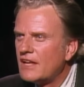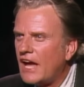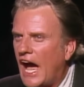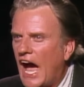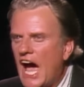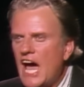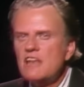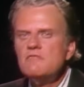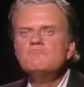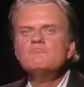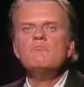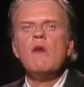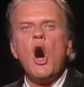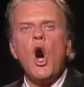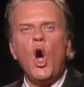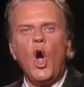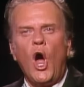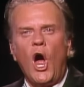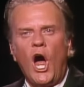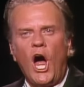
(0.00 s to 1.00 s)
And
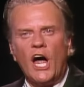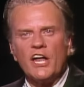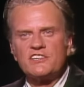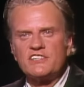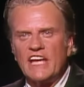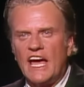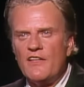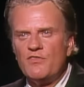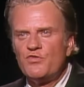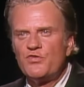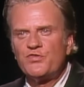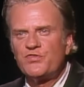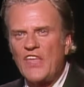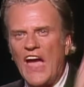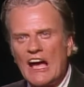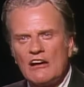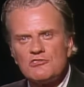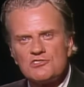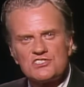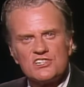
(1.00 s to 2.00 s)
more,
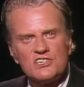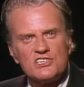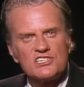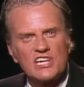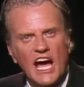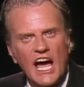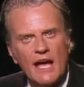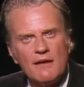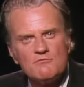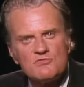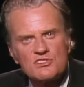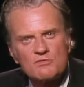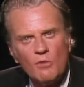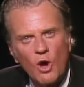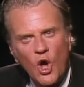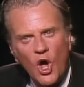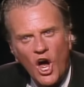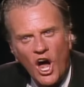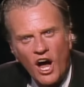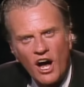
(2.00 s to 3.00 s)
10,000 times
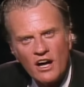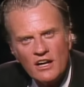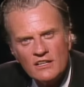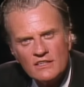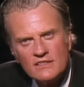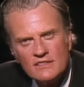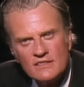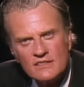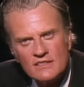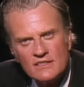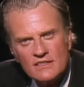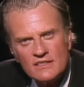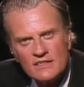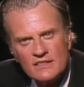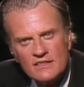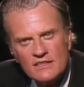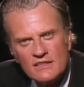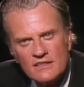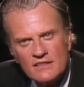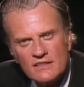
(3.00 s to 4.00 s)
more
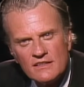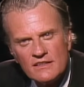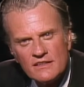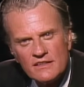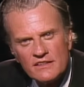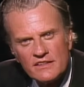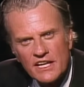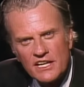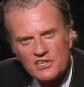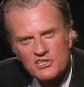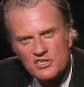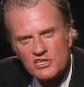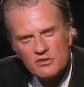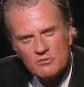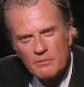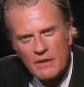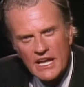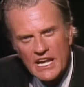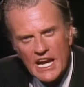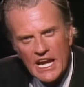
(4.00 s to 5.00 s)
than two
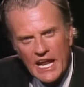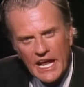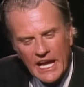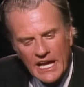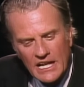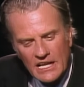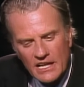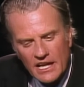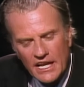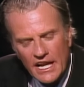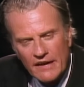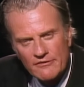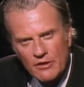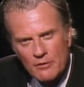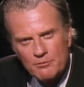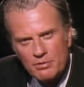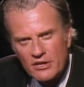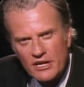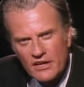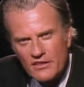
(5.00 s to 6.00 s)
men in England ever
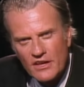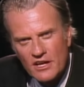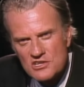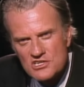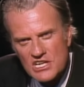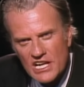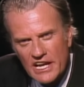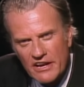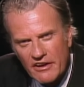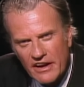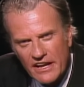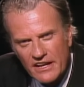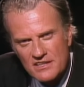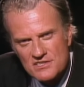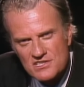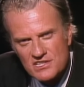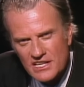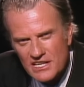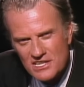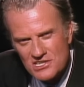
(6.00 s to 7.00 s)
put in those
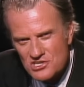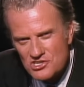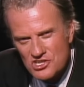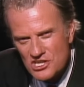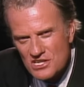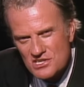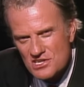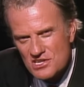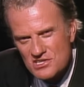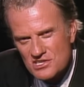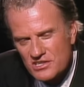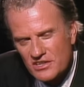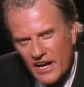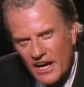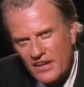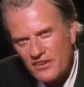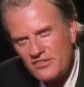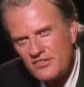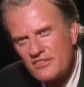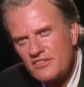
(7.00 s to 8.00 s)
lyrics is Jesus
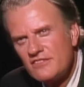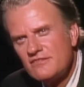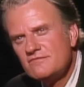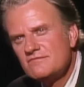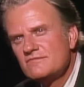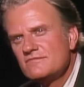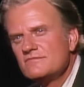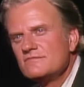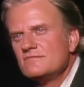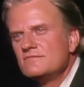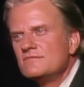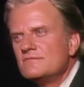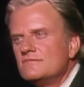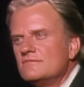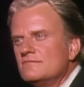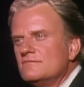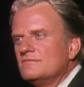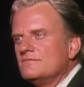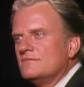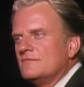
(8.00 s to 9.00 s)
Christ,
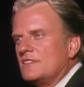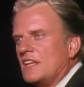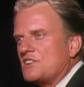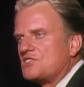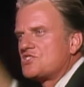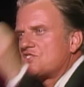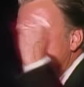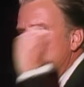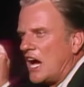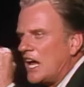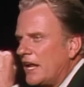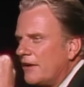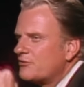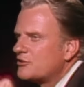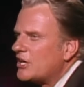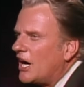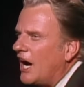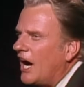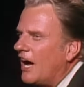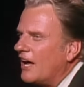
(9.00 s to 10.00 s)
the Son of
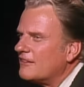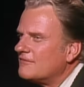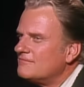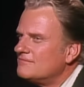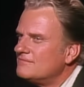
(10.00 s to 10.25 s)
God.